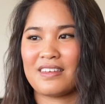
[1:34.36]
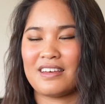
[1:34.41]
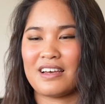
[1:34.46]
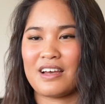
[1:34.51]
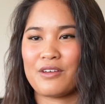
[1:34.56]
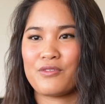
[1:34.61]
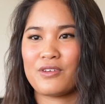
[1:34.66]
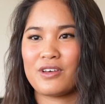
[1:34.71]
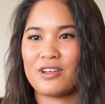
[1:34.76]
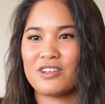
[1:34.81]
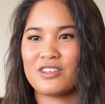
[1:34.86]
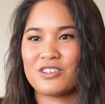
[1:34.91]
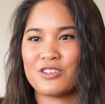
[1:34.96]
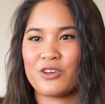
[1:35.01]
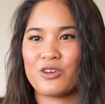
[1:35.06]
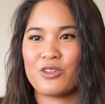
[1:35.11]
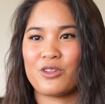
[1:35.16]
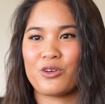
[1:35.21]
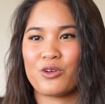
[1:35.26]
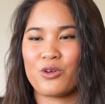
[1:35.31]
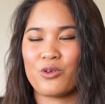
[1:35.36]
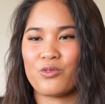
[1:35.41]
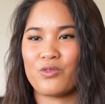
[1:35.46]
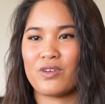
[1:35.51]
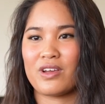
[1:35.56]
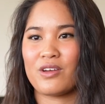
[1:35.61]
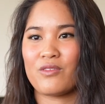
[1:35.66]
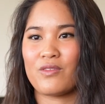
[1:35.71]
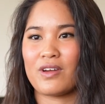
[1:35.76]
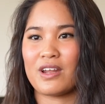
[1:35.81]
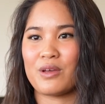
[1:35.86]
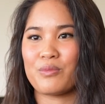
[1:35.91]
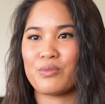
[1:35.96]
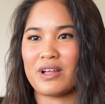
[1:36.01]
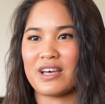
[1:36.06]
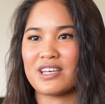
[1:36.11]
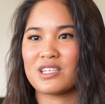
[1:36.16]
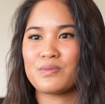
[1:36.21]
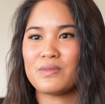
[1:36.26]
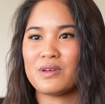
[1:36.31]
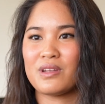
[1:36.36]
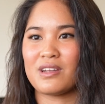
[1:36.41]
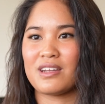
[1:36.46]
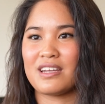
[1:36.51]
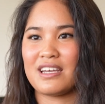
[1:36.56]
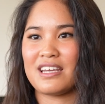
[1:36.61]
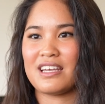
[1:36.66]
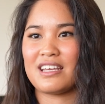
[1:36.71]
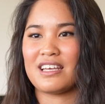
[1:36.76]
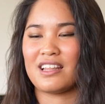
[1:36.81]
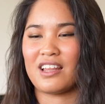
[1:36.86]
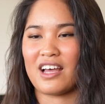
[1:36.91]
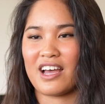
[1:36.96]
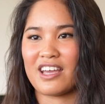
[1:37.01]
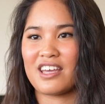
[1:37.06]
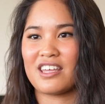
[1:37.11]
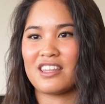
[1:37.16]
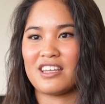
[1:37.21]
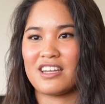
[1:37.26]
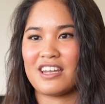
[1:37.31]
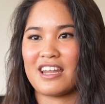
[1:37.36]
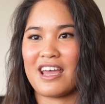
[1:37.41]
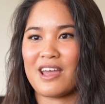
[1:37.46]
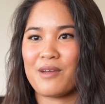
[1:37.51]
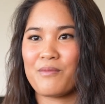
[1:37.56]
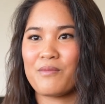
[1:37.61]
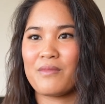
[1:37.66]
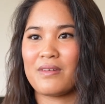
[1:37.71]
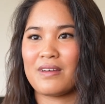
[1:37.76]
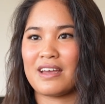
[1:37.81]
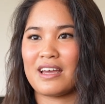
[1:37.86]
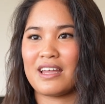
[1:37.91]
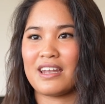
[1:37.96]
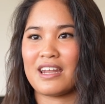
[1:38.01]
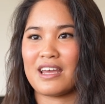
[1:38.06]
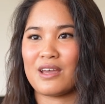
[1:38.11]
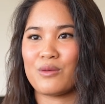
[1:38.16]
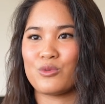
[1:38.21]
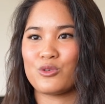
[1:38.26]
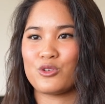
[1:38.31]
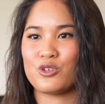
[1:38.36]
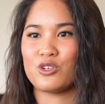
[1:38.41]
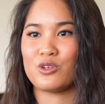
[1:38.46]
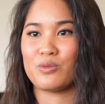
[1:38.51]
I feel as though the career ready placement, like in the name, enables you